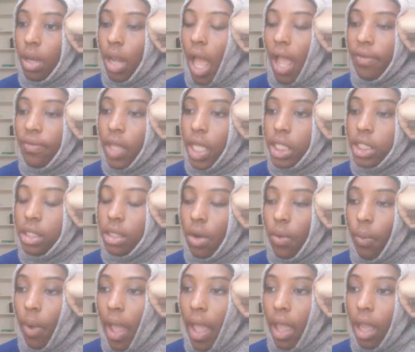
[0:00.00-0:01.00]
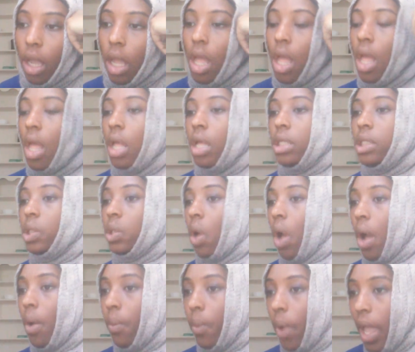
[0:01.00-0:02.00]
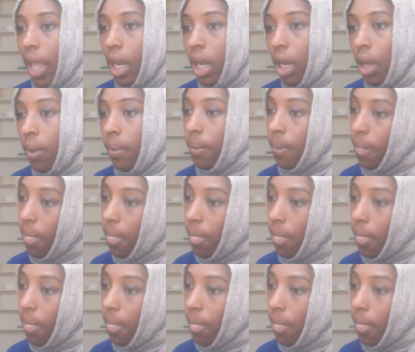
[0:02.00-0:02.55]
life gets in the way. So I waited.